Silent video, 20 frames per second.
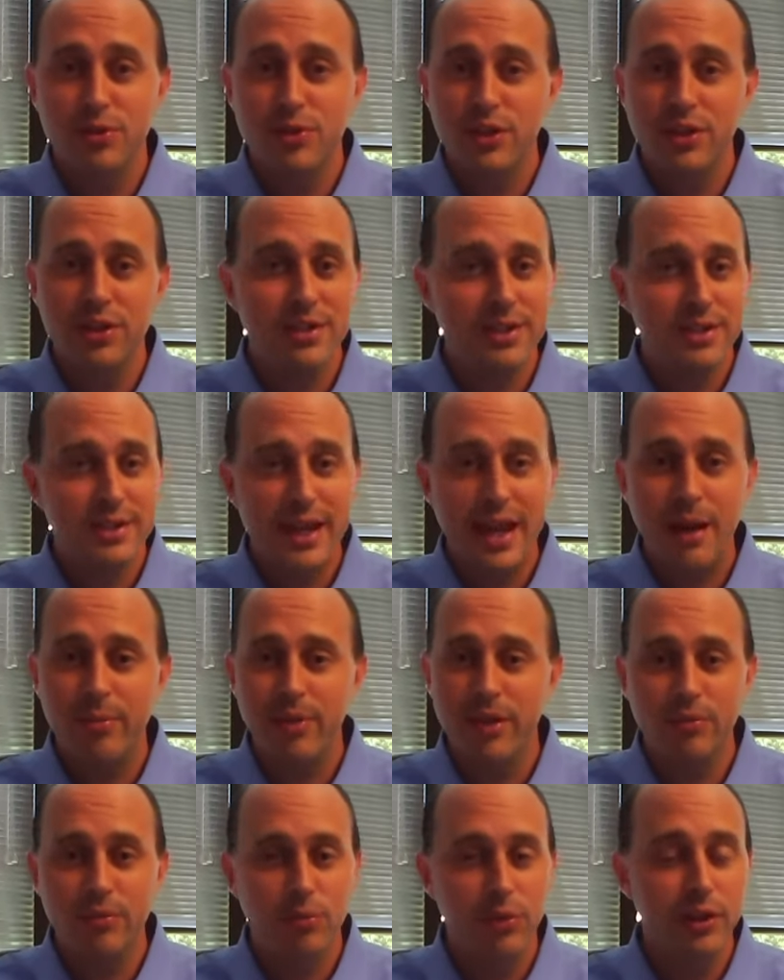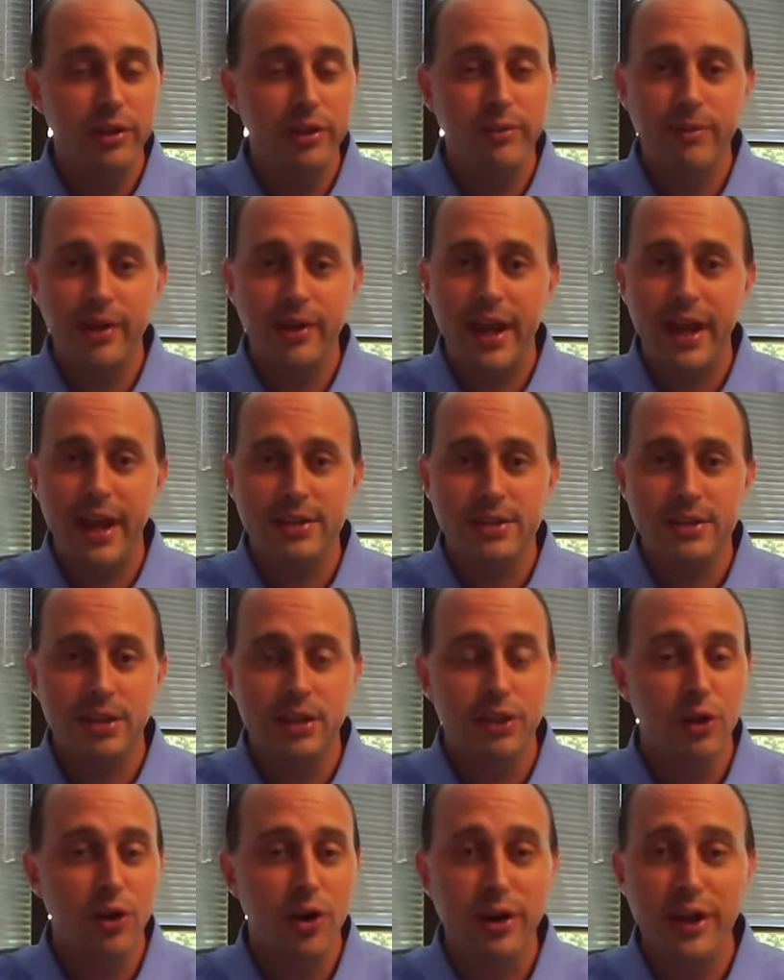So this is happening really fast.
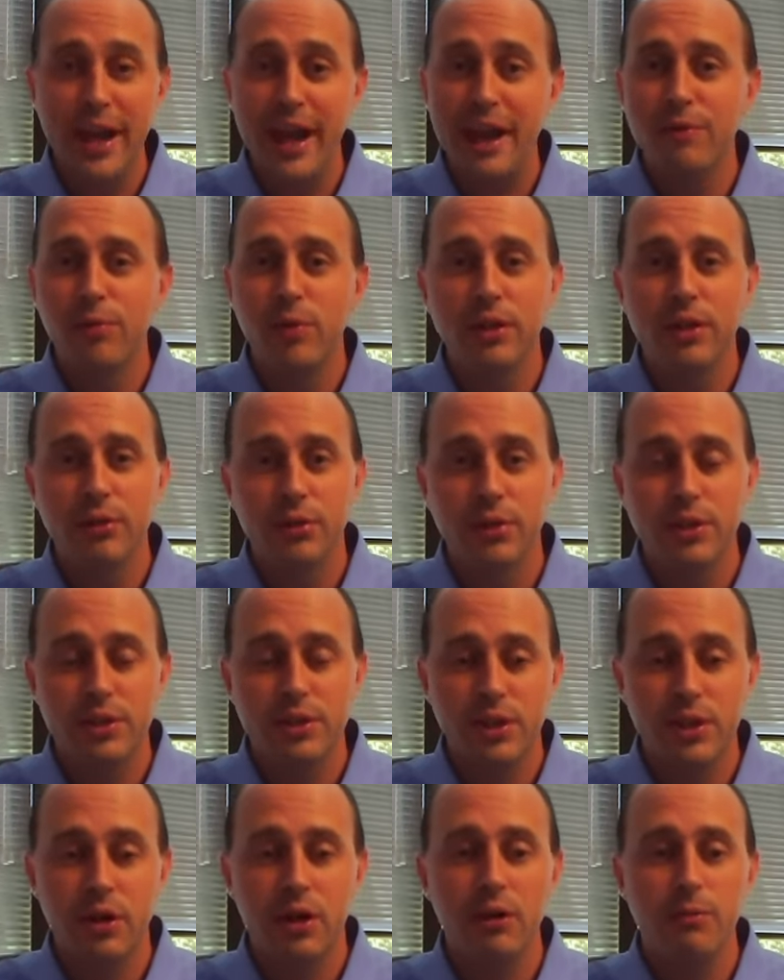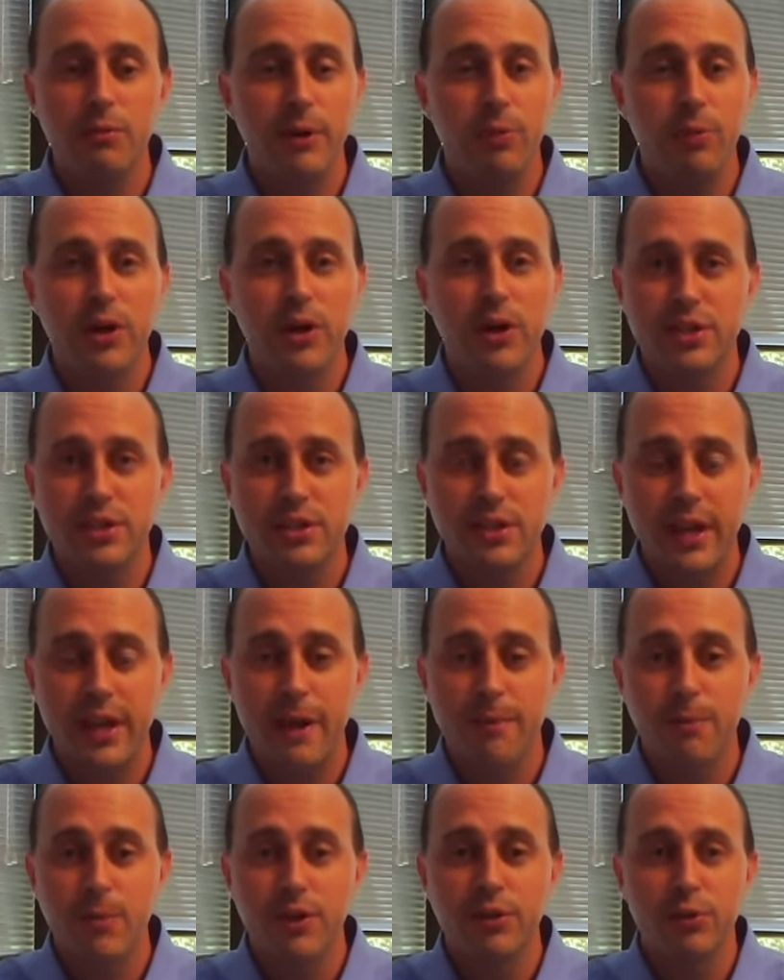You're already halfway through the term, and we're just
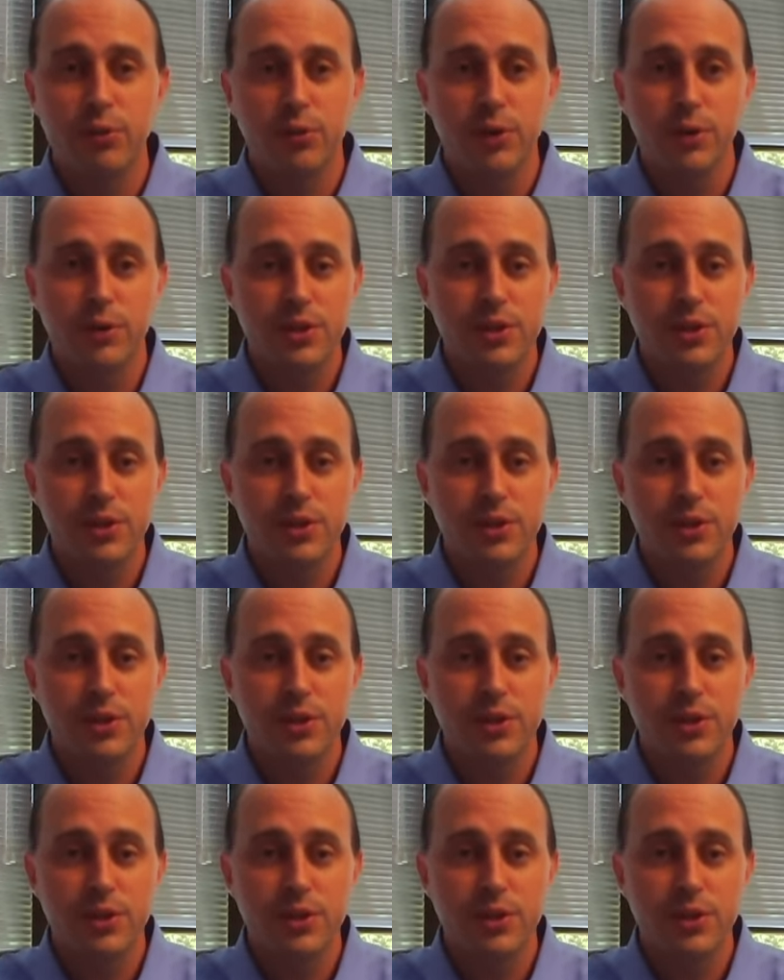hammering through.